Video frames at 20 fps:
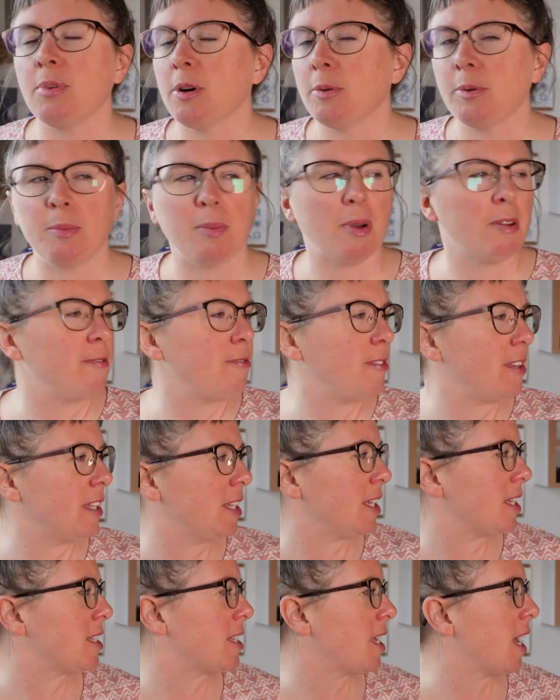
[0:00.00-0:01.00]
probably my
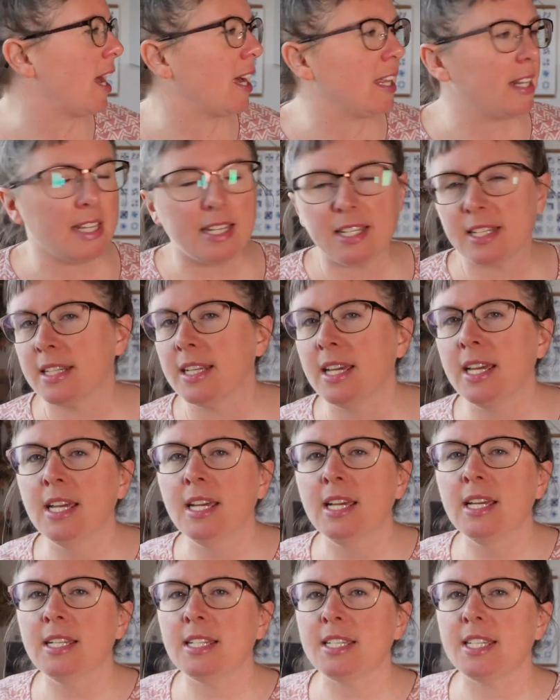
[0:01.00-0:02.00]
Felix cardigan
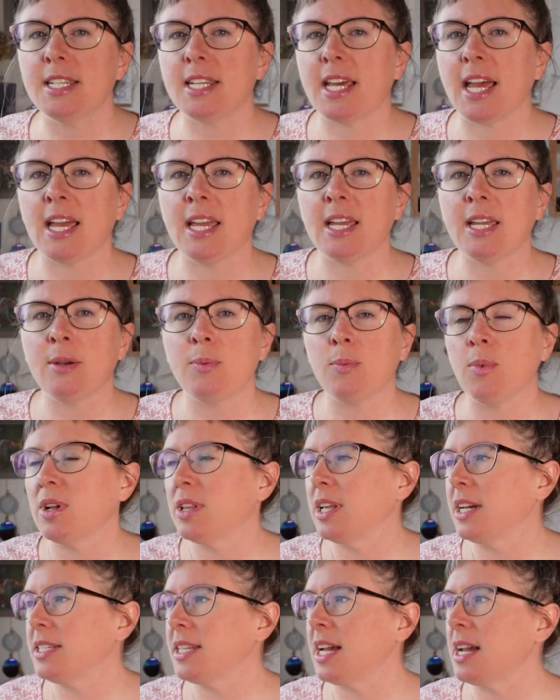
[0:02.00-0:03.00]
today, while
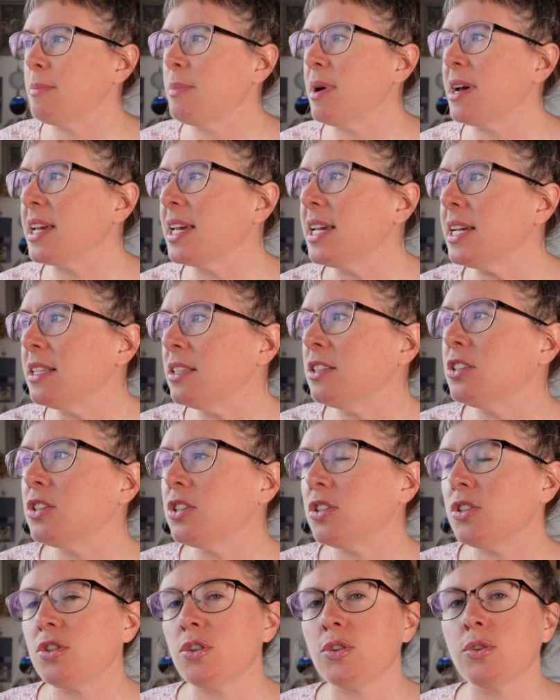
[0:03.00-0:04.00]
I take my
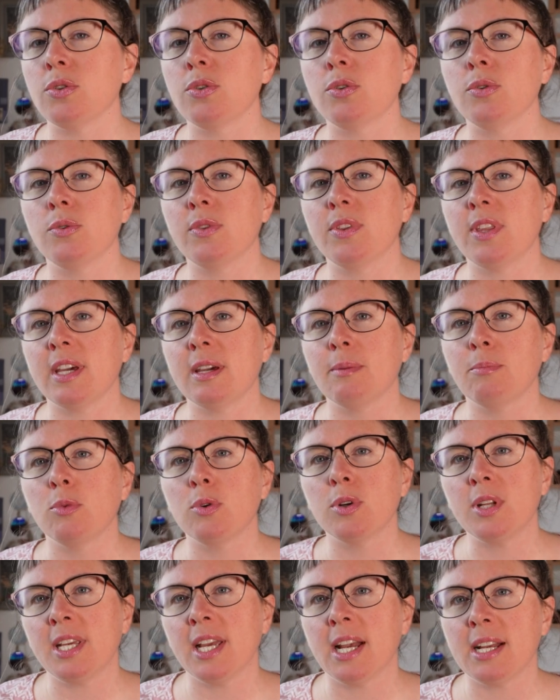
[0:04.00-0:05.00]
kids to their
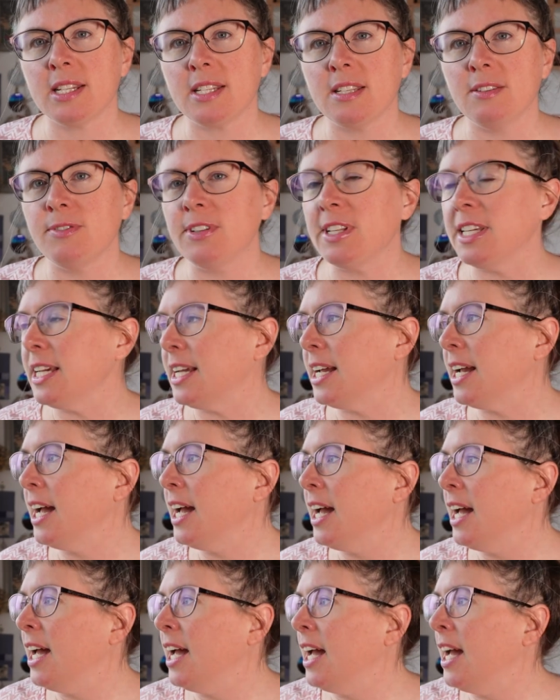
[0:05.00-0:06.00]
morning activity.
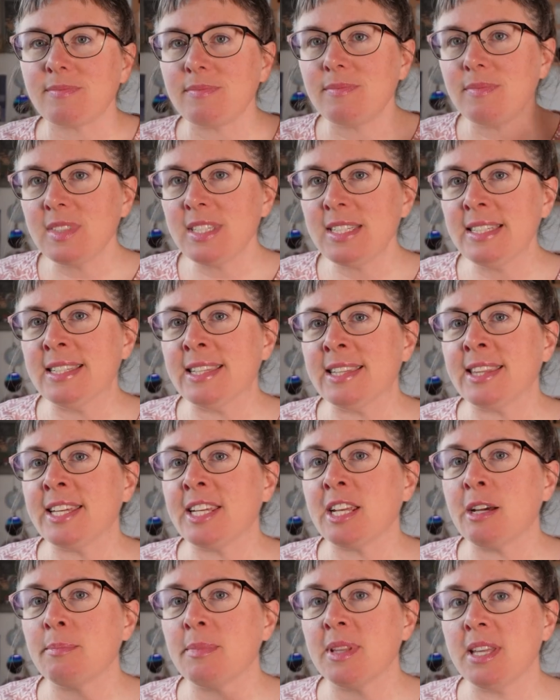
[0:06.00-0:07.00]
Then
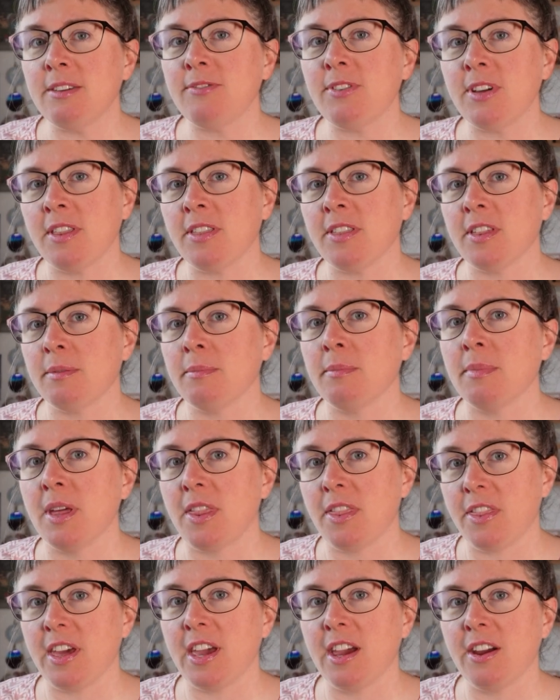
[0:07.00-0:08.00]
I'm leaving them
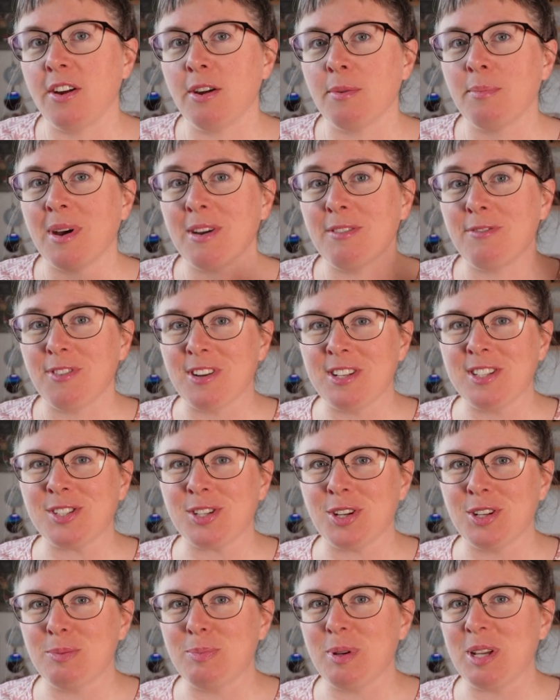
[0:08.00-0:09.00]
there, and my friend's
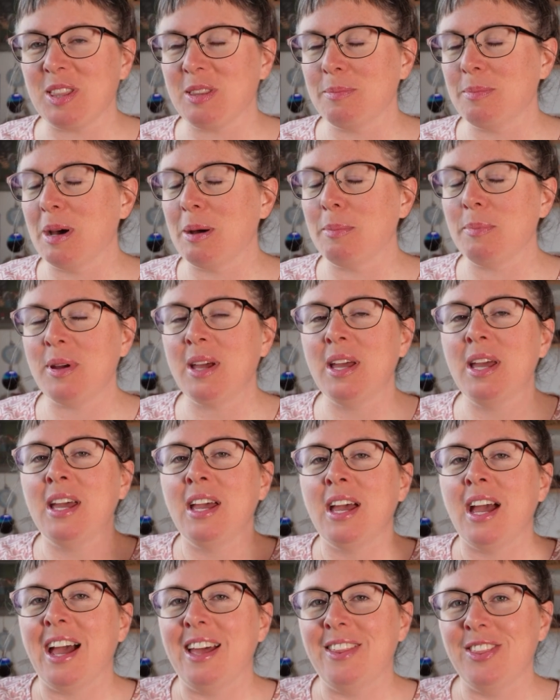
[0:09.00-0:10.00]
going to pick them up,
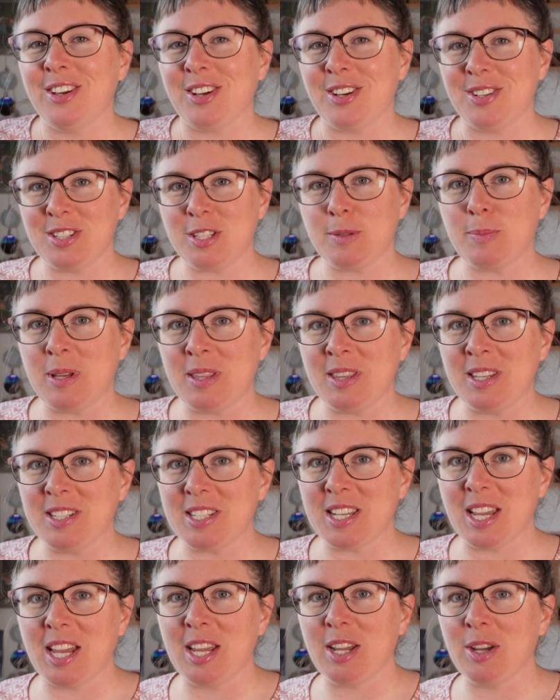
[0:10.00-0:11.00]
and they're going to spend the
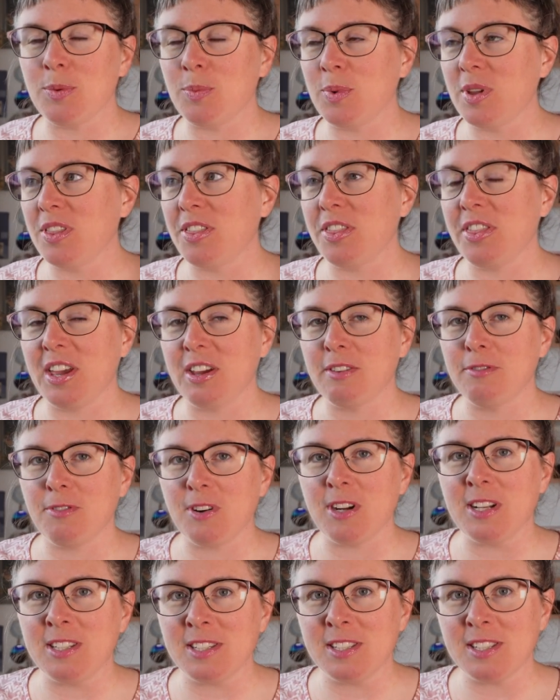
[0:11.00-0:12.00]
day with their
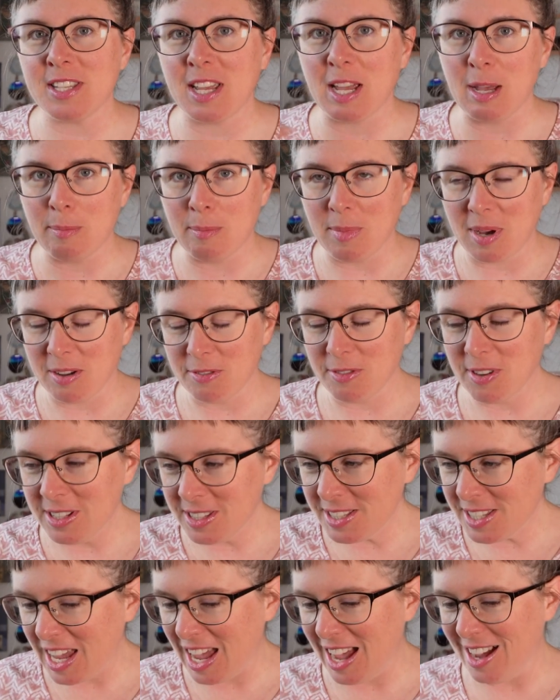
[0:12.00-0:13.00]
friends at my
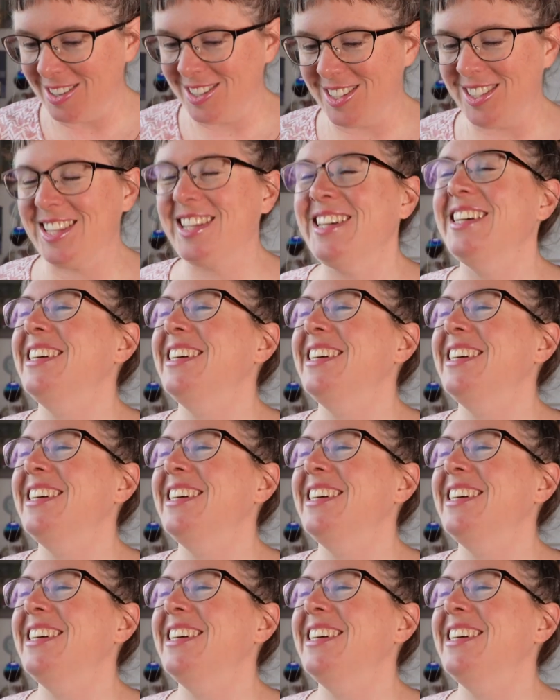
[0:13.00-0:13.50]
friend's house.